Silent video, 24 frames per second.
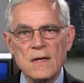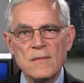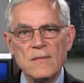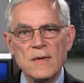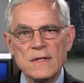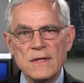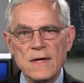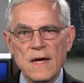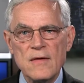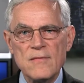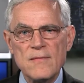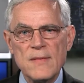
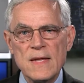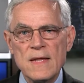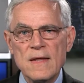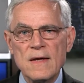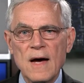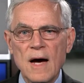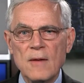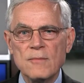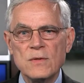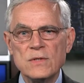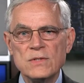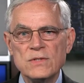but gave me
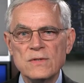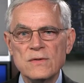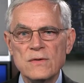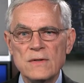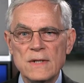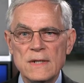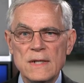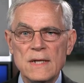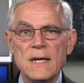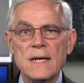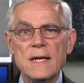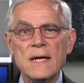the
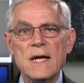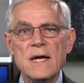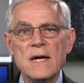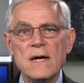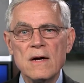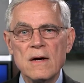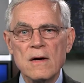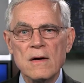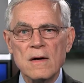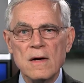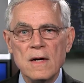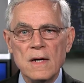opportunity to
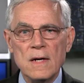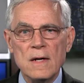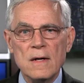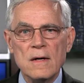hear